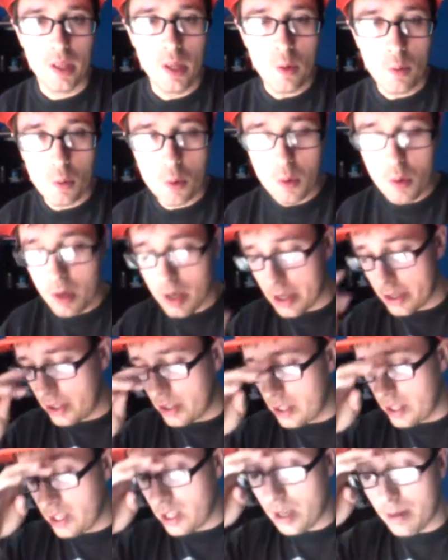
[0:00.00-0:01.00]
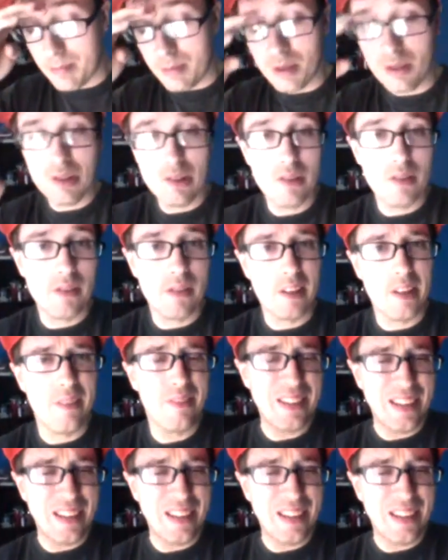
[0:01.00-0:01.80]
We're watching some New Year's Eve.